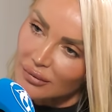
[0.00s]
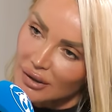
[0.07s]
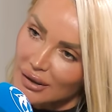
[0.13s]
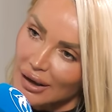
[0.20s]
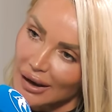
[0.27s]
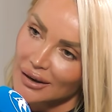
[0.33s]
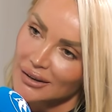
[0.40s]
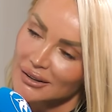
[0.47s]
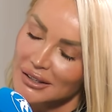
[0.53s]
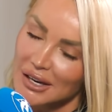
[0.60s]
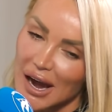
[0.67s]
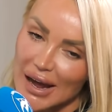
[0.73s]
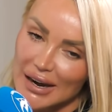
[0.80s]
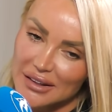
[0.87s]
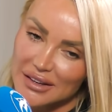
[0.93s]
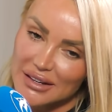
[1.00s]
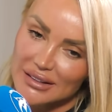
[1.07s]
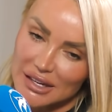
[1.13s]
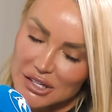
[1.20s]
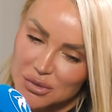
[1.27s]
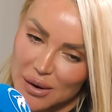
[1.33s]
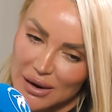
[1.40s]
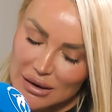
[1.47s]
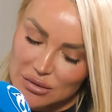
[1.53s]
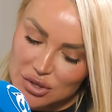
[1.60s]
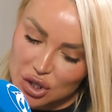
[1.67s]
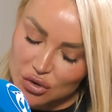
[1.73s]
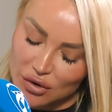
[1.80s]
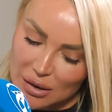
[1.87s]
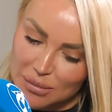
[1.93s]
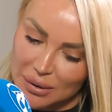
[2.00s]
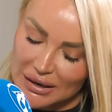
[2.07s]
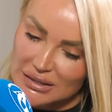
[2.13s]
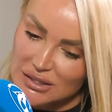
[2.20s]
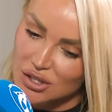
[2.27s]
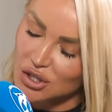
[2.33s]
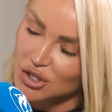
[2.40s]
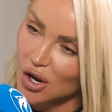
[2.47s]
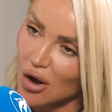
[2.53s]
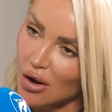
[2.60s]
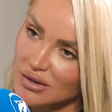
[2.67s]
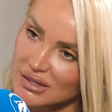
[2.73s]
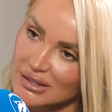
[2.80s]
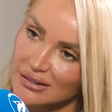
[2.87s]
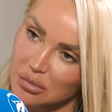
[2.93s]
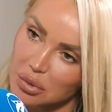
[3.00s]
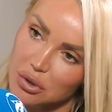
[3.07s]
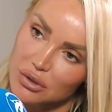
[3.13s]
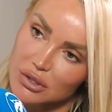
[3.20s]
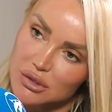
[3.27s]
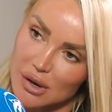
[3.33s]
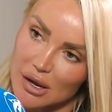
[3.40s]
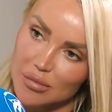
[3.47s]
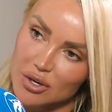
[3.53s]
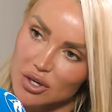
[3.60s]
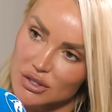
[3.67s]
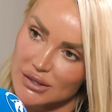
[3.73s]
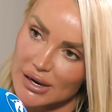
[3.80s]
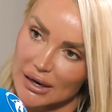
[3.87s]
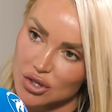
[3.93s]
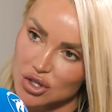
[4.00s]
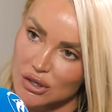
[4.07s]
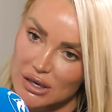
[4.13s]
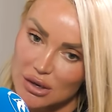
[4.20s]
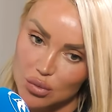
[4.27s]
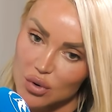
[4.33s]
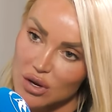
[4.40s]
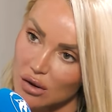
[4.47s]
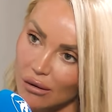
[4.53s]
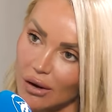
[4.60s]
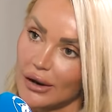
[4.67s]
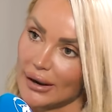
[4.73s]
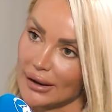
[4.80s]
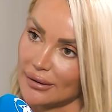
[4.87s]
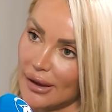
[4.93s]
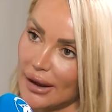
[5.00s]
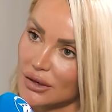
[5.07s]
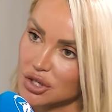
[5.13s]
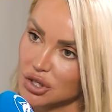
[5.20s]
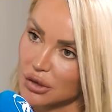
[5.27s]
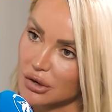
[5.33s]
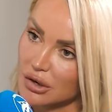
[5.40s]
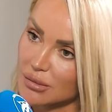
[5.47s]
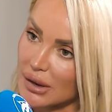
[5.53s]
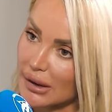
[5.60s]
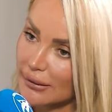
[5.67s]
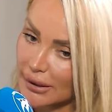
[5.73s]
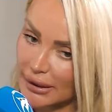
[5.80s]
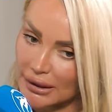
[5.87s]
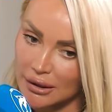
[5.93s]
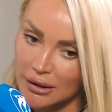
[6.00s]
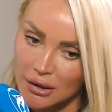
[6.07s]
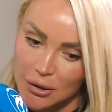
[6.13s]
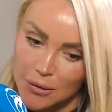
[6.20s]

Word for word: Yeah, and I think that's why it was a great place to start in Liverpool as well because naturally we are like that. Do you know what I mean? Like